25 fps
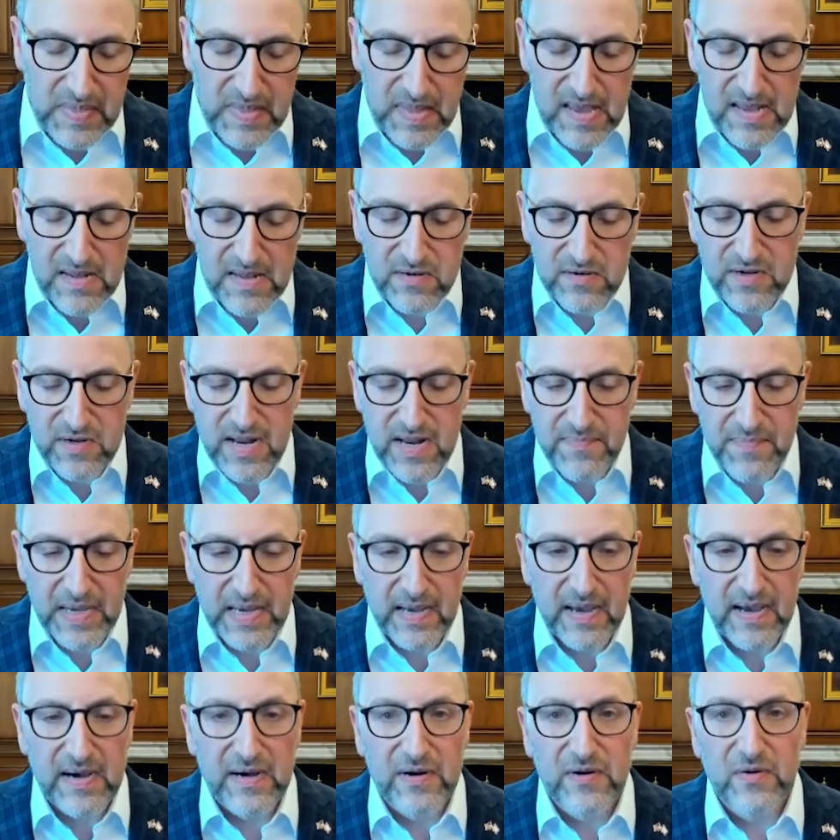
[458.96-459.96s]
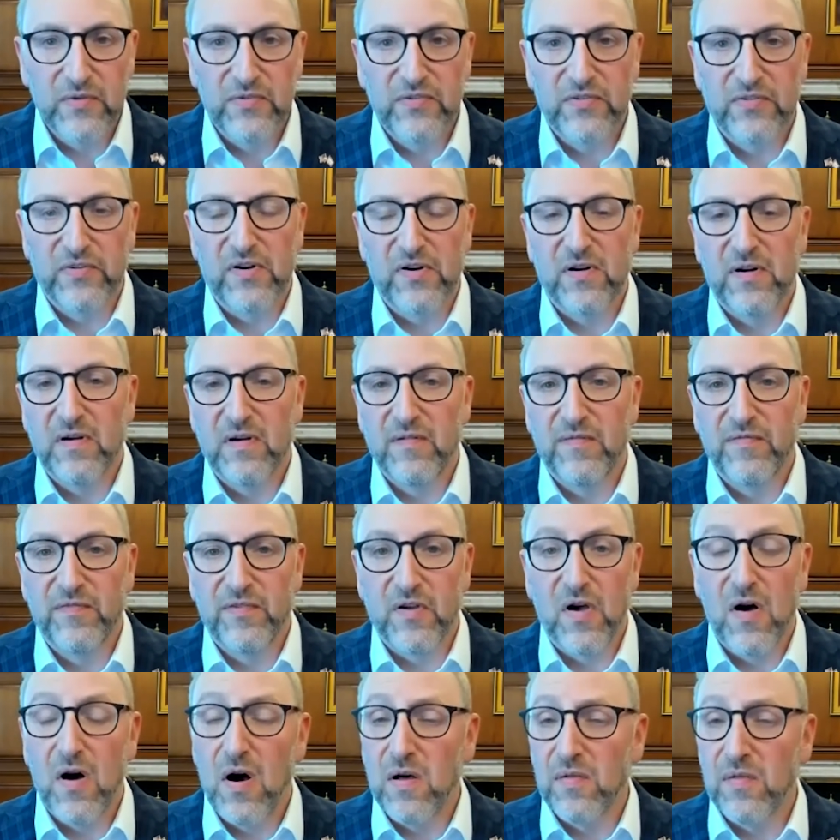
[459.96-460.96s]
GPO serves
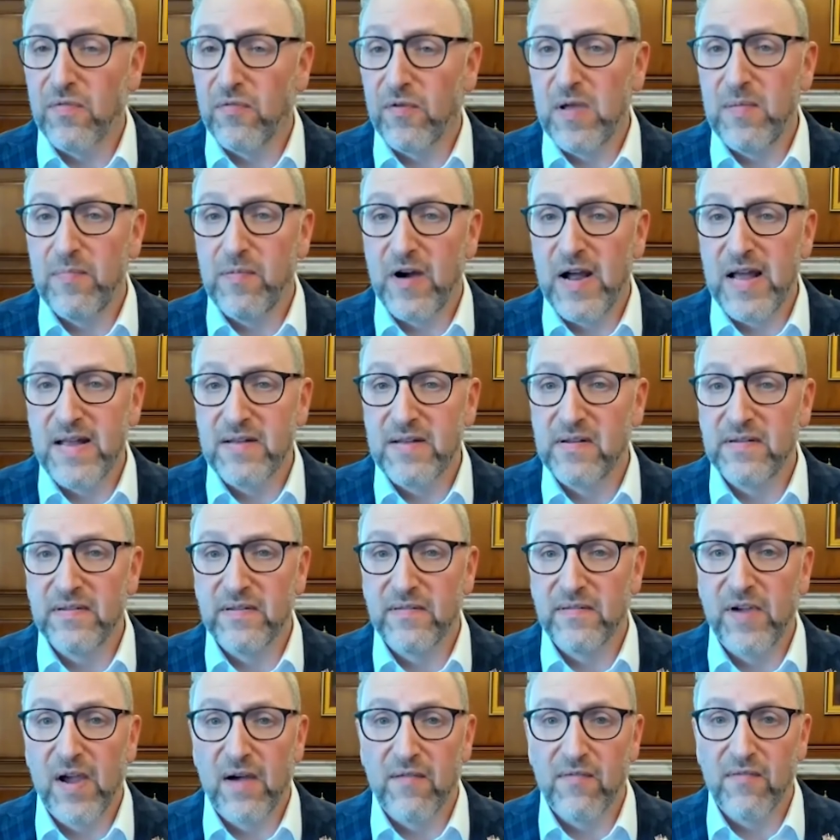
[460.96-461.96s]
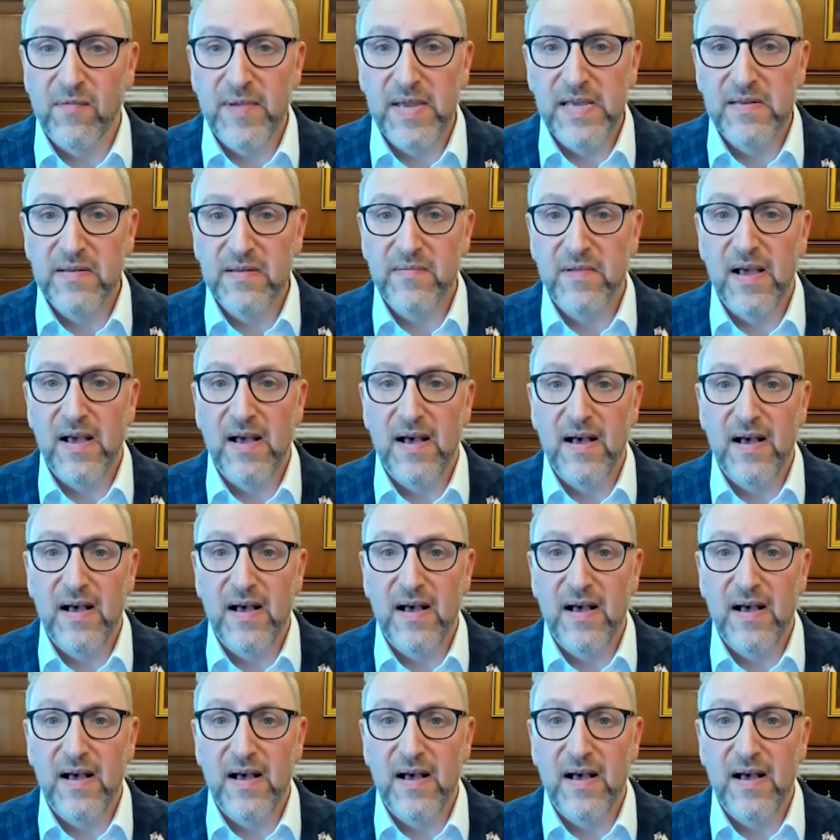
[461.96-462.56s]
all 3 branches of government,